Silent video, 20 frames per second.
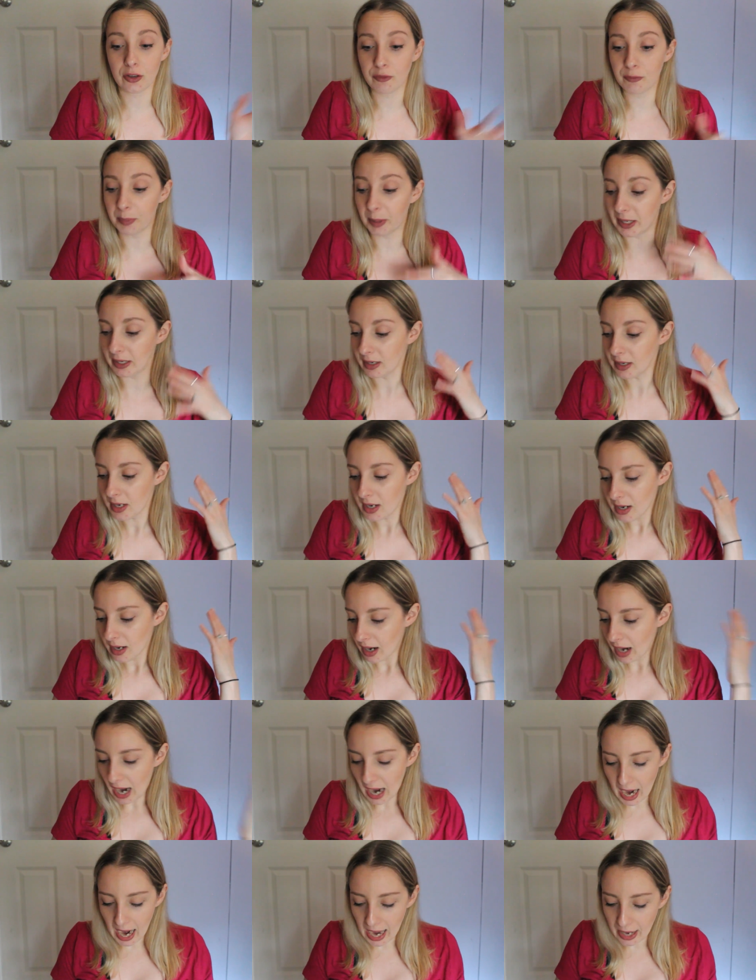of, but
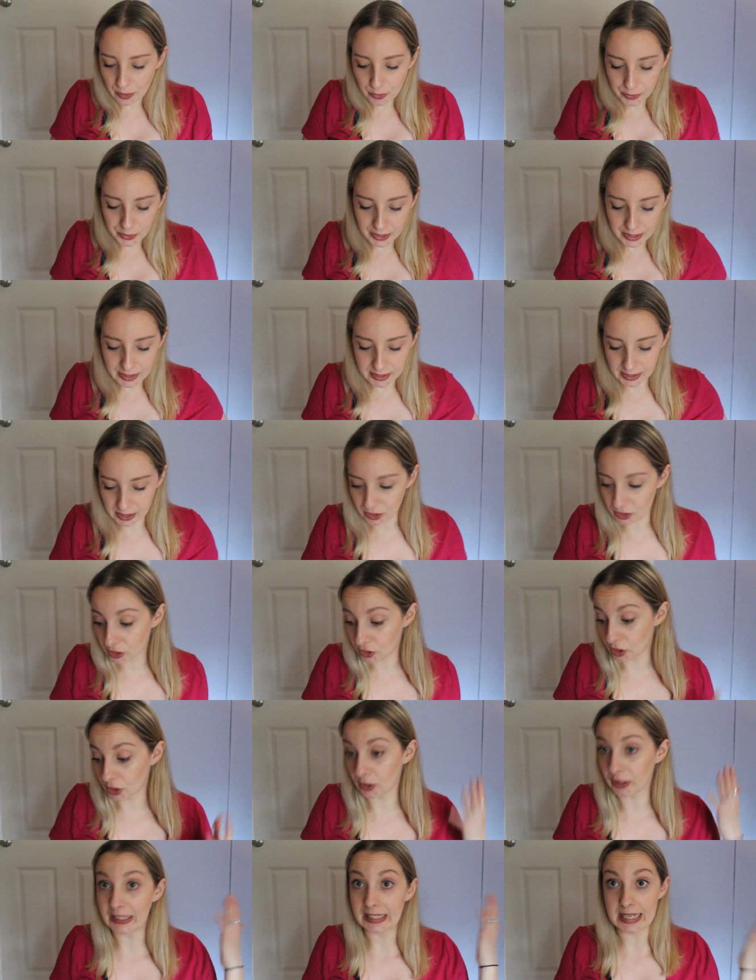I don't think it's
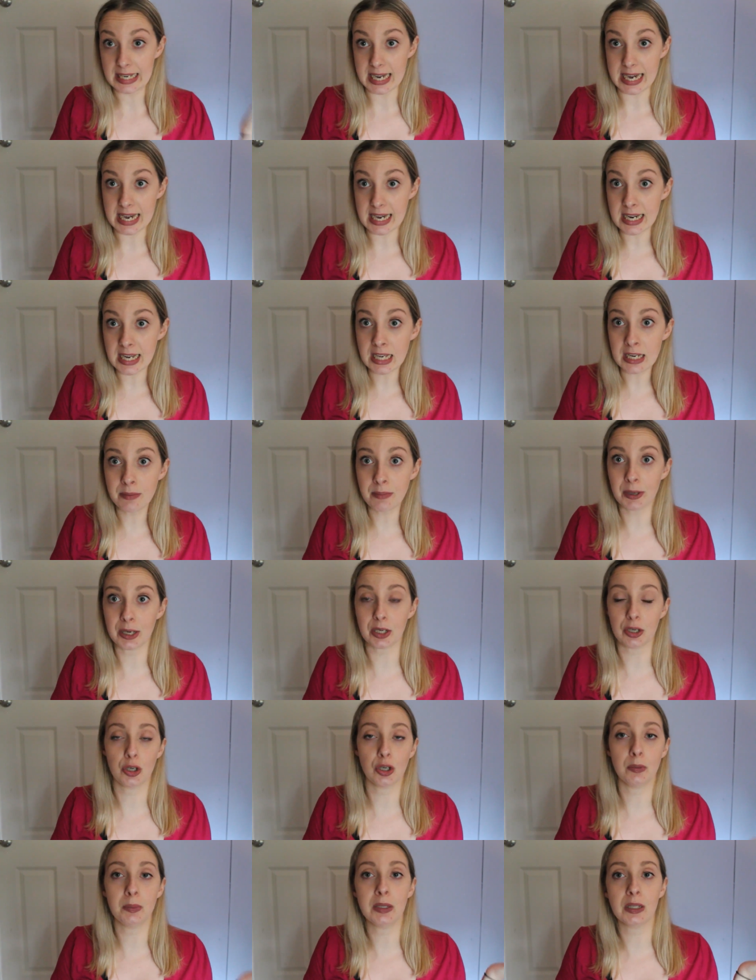necessarily needed, but
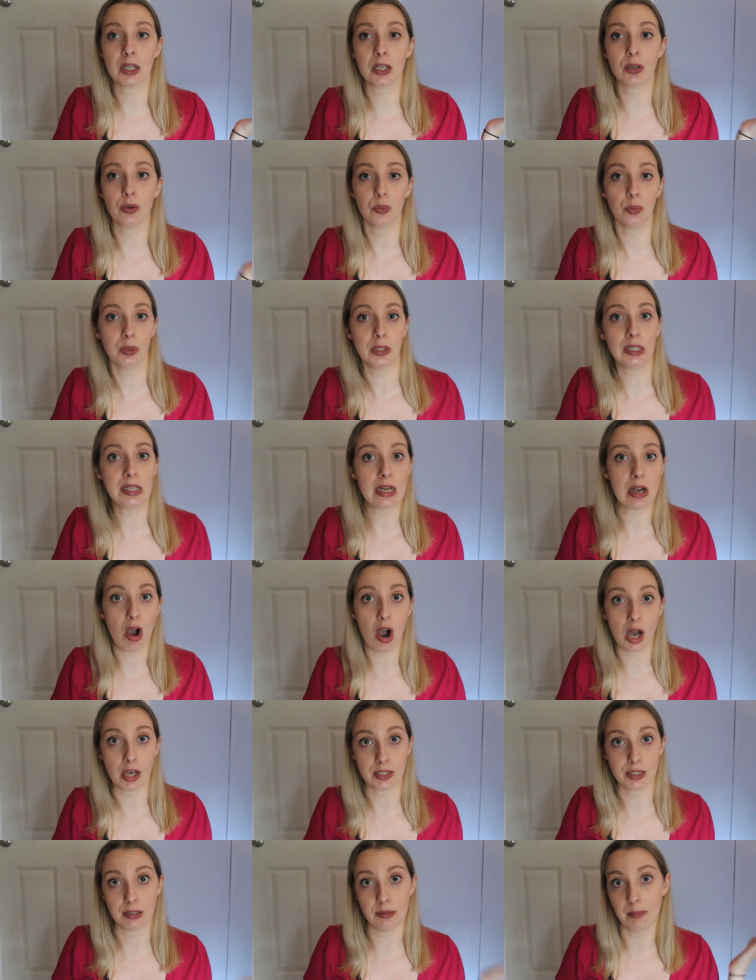it could be like a really
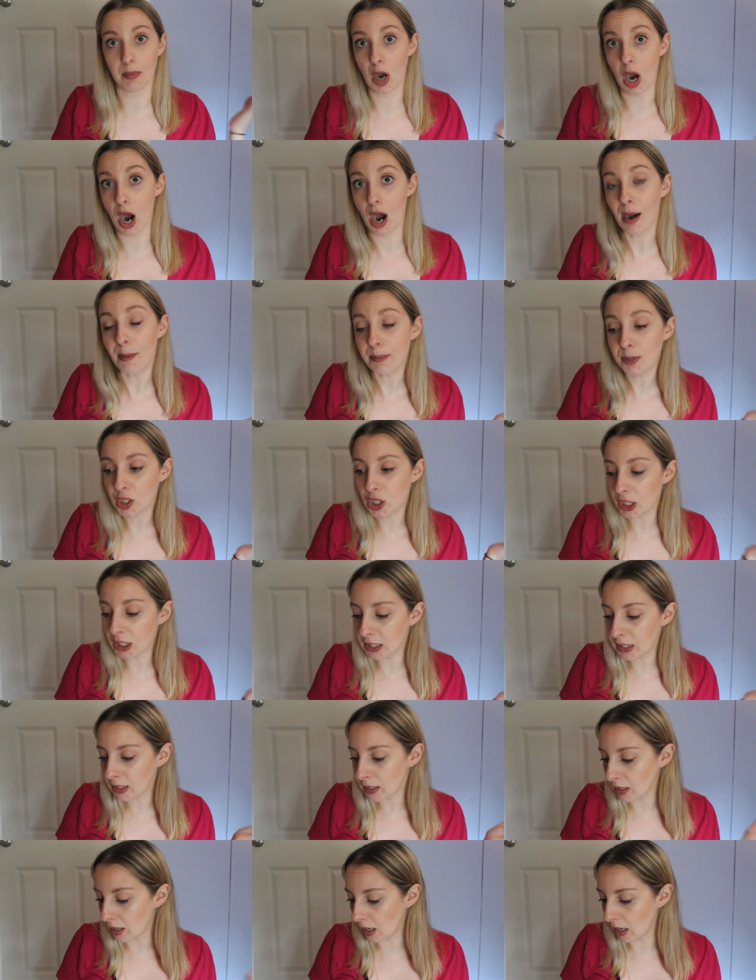awesome
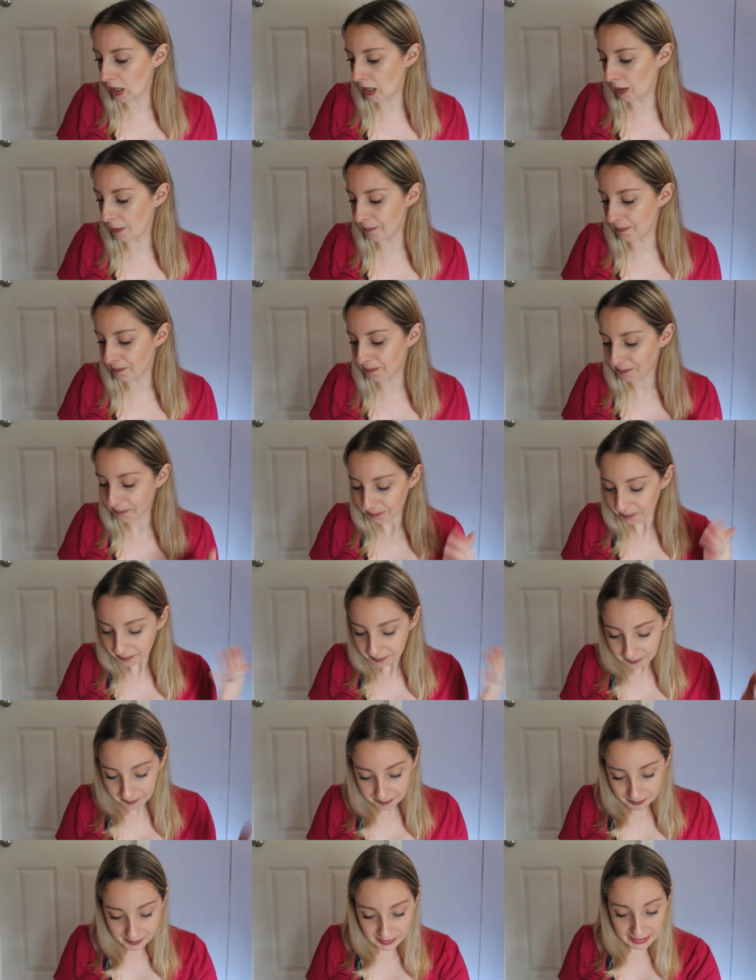option. Um,
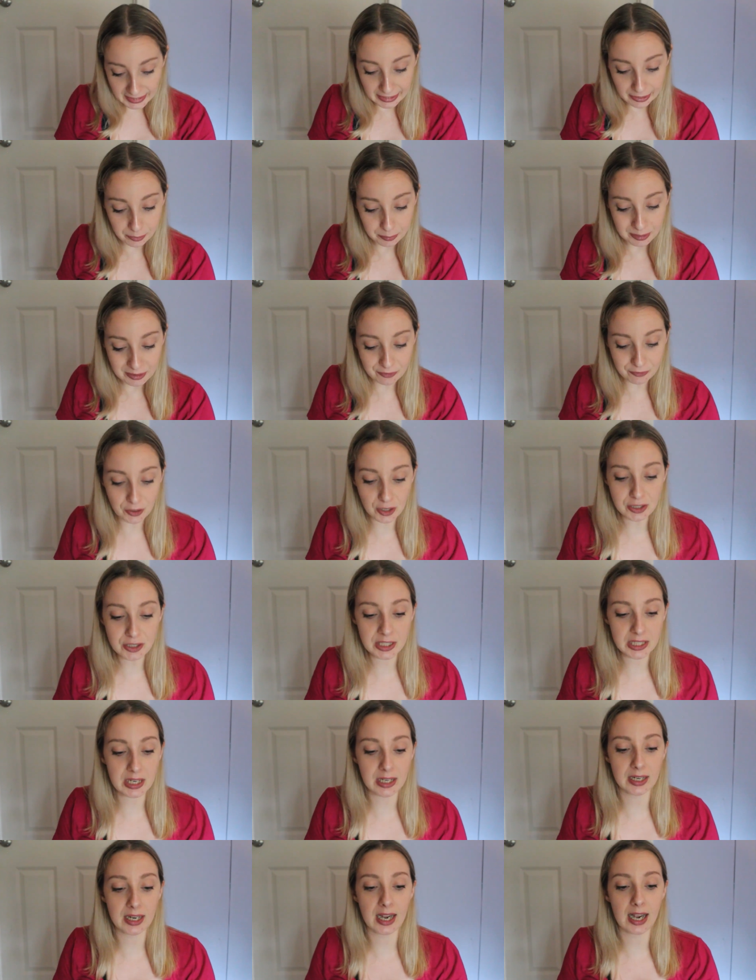and it'd be fun
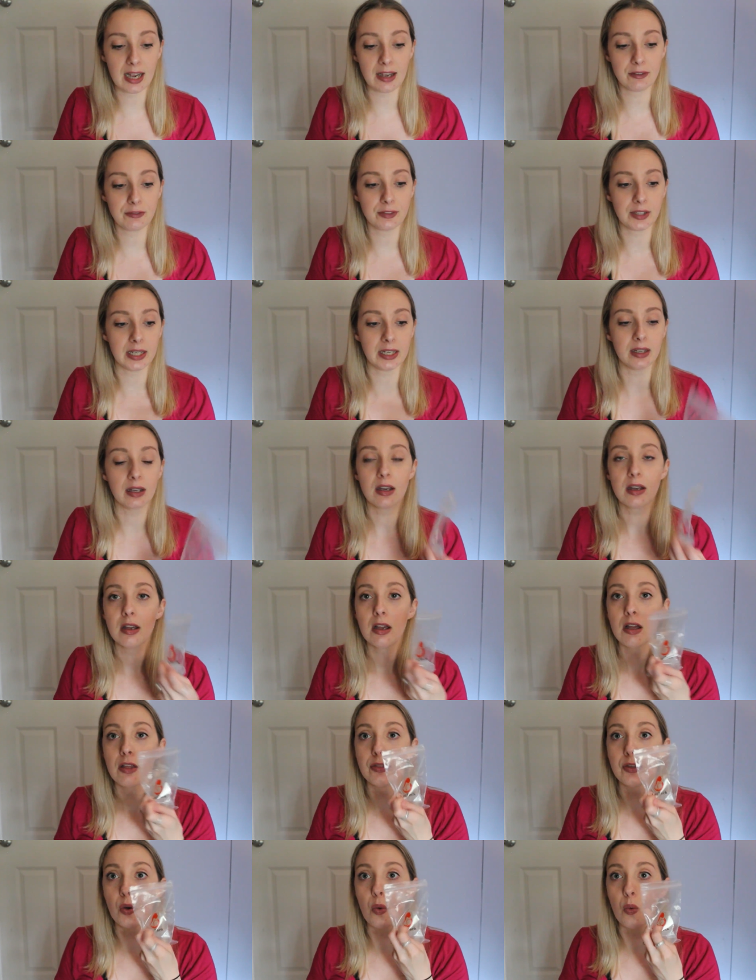to kind of have like
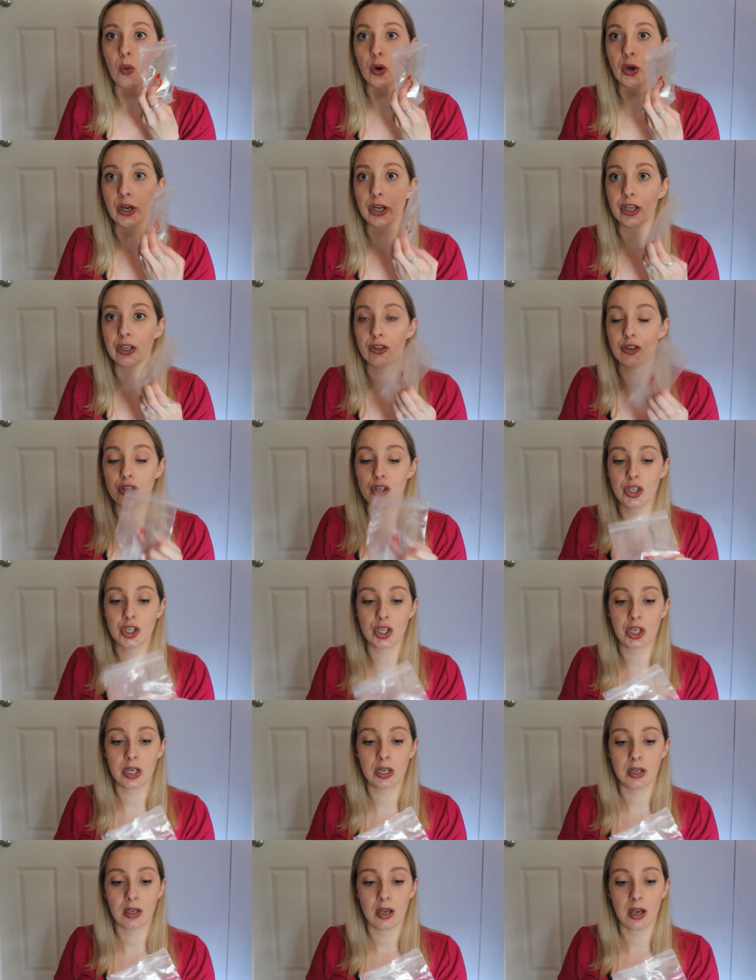the
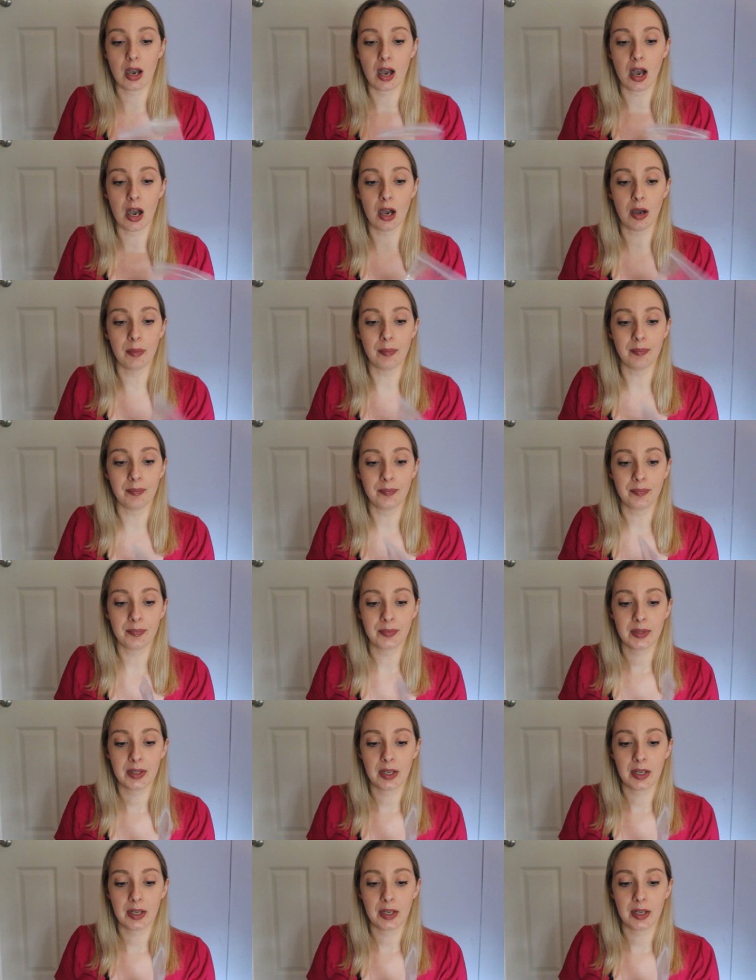orange um,